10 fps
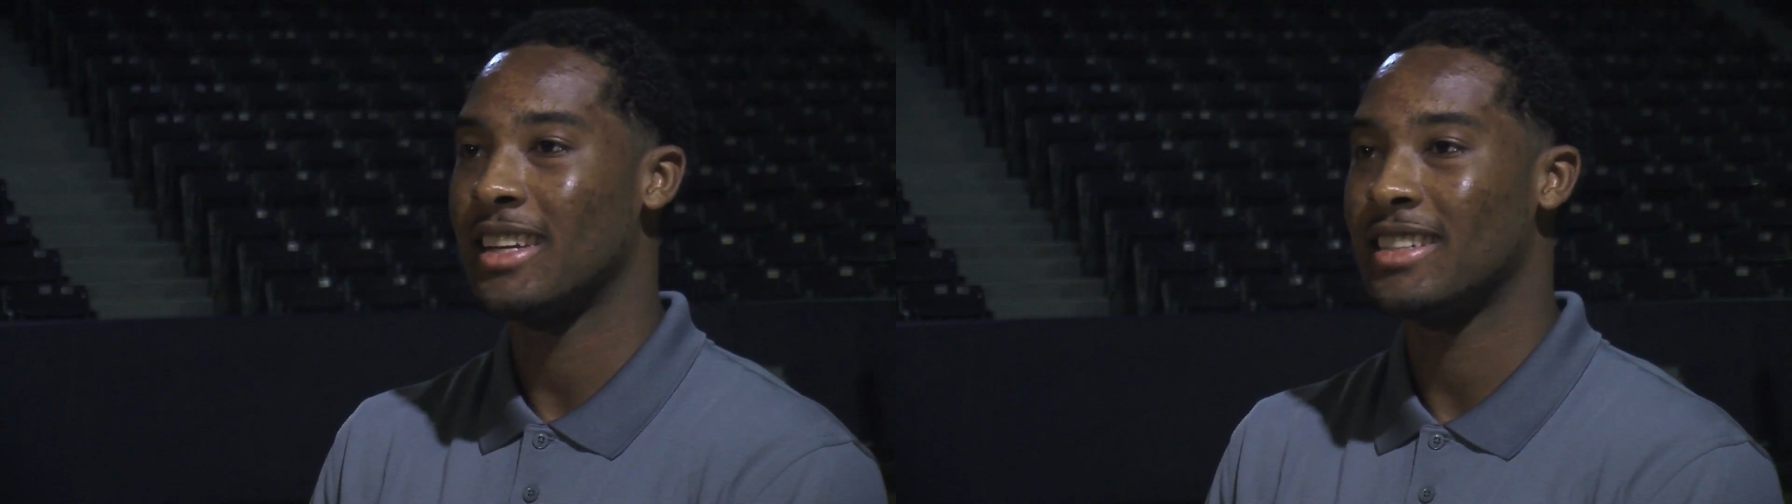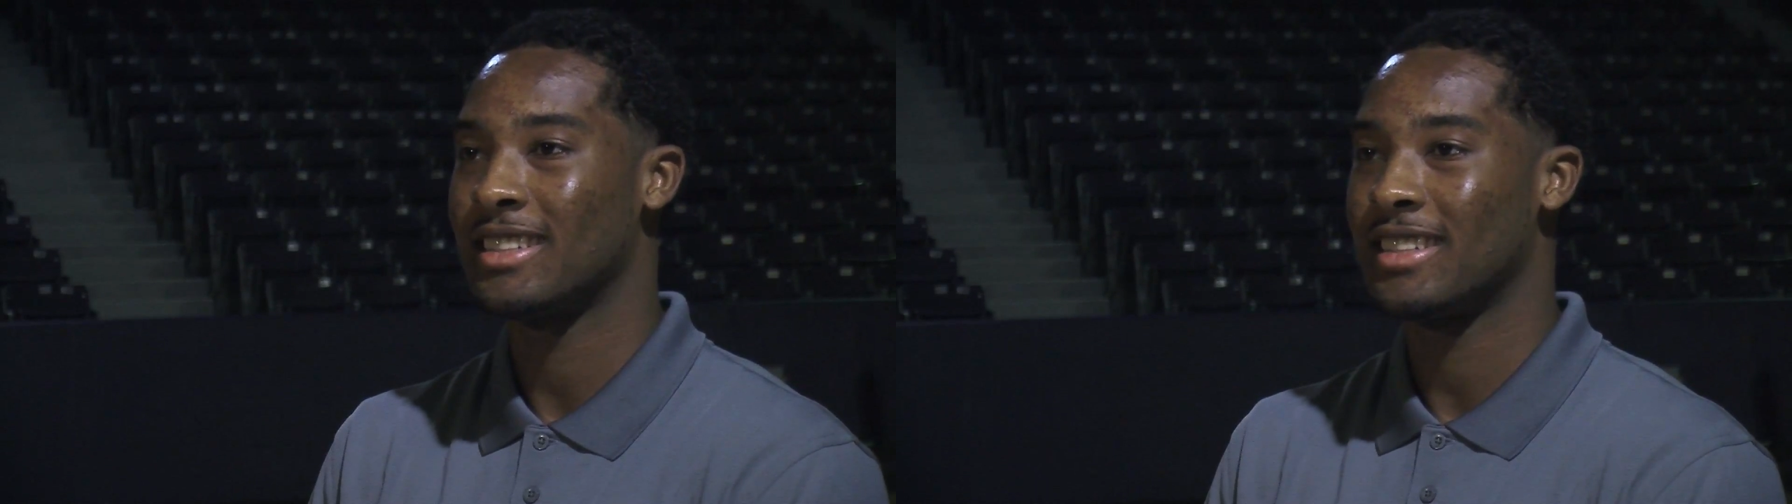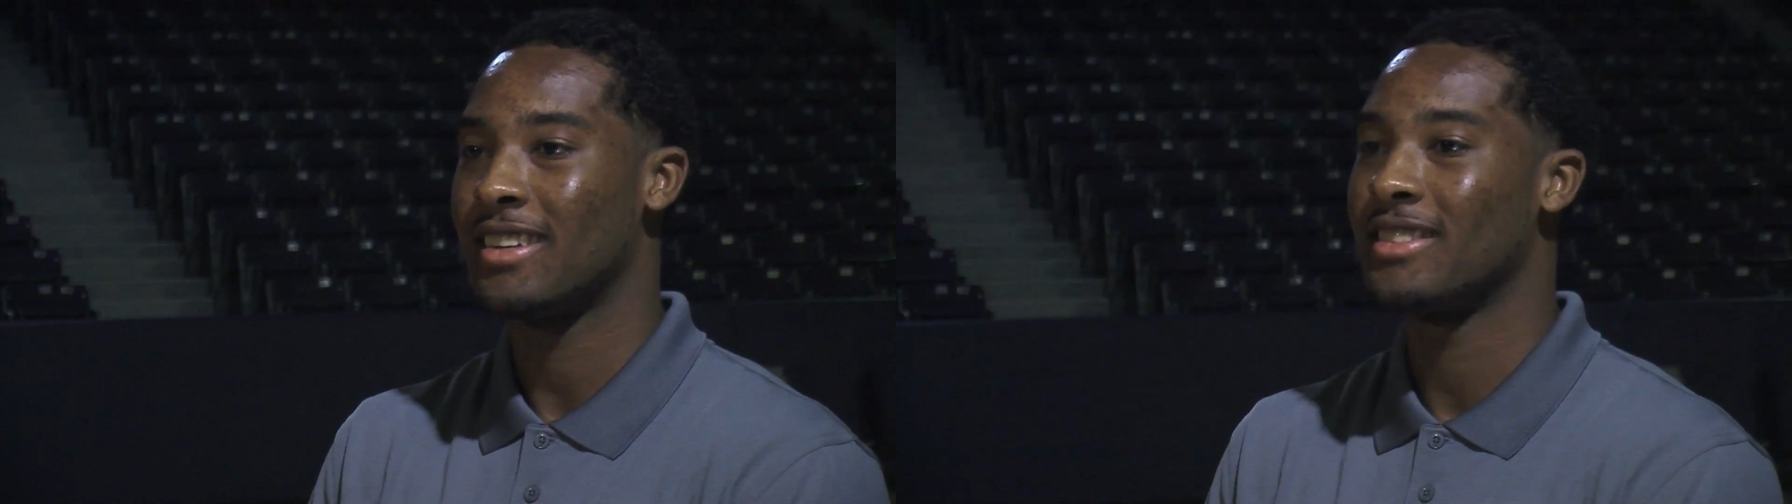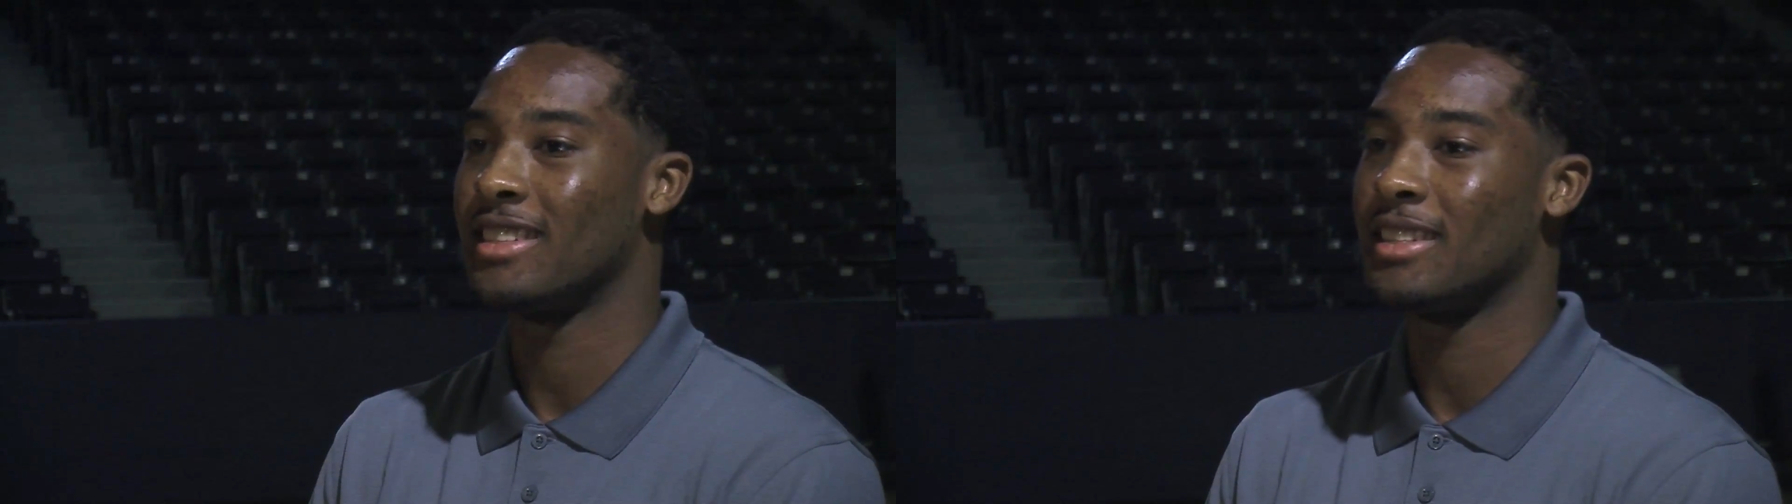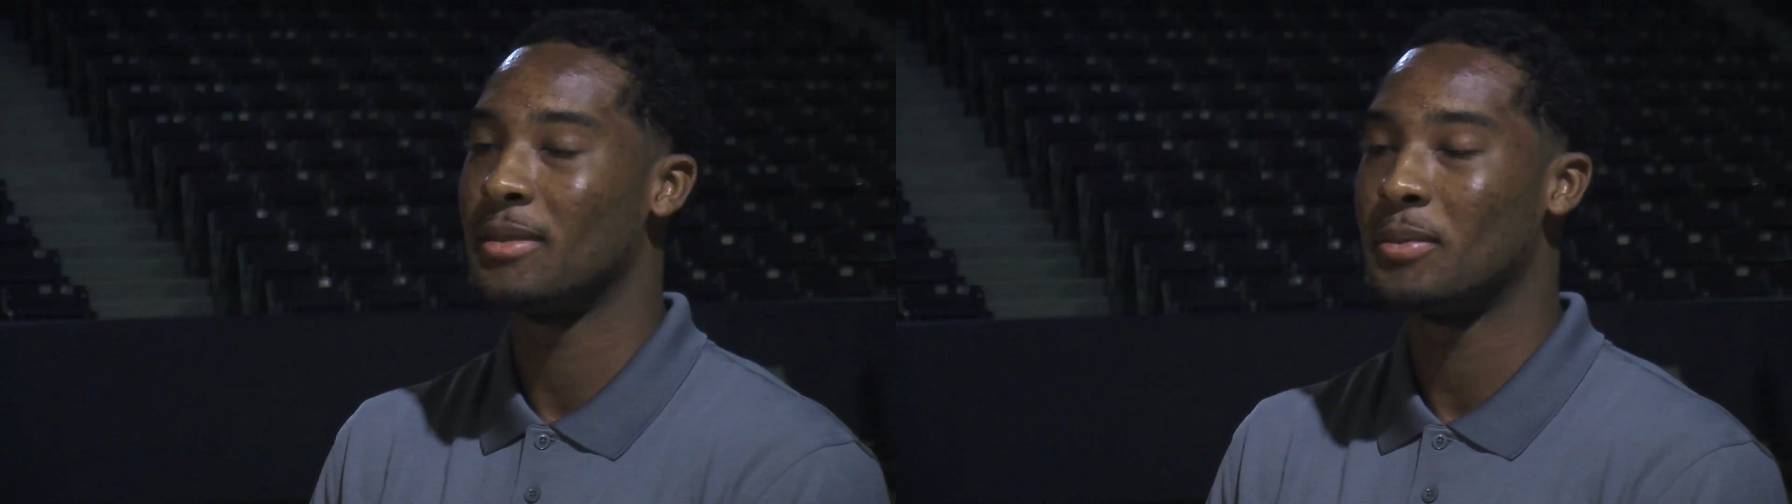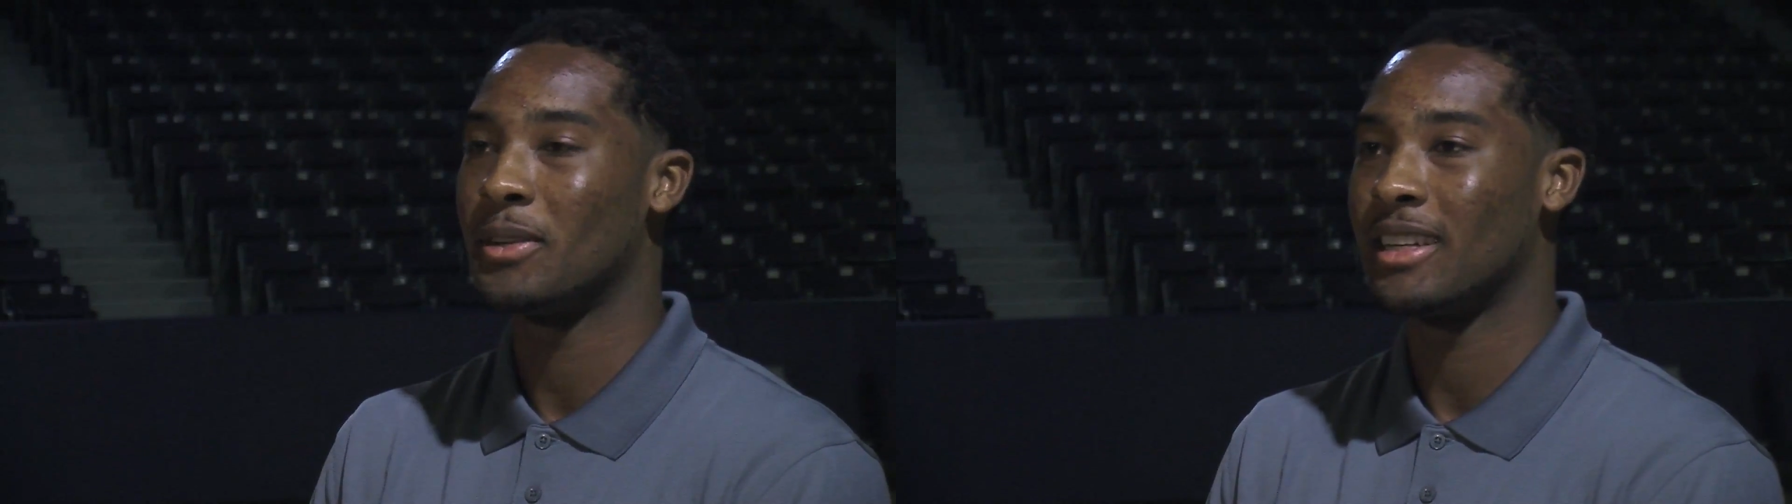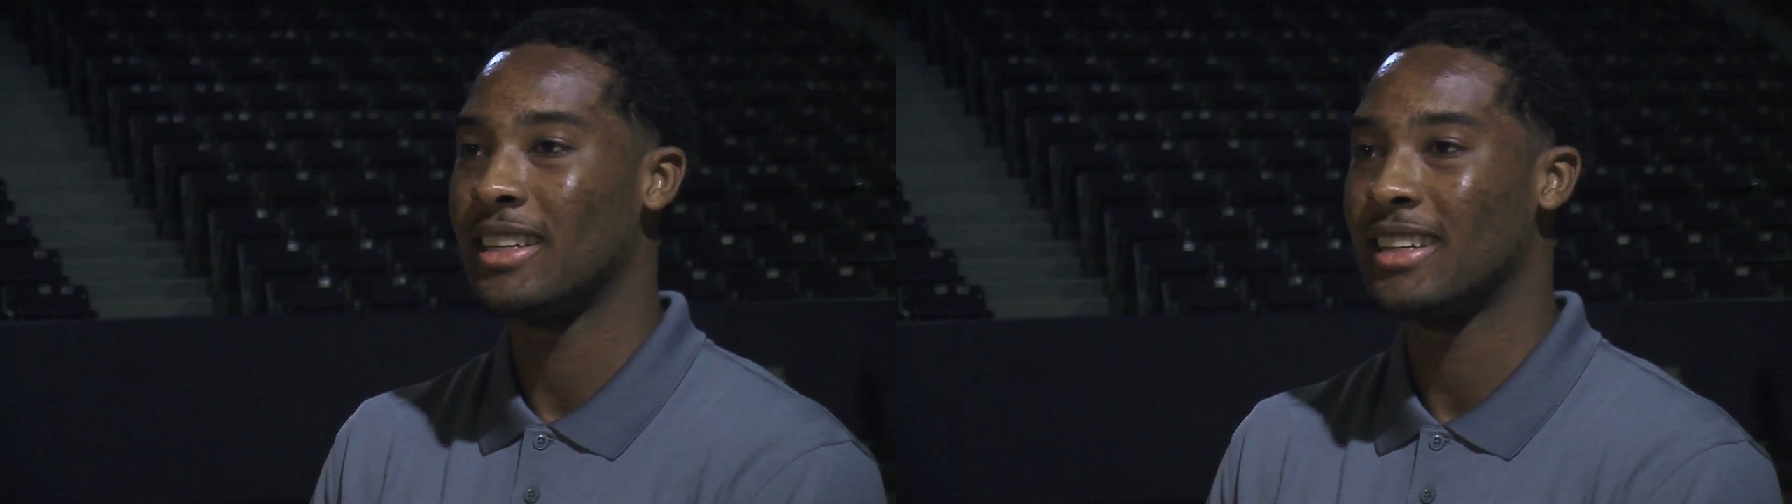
day since I was a little boy.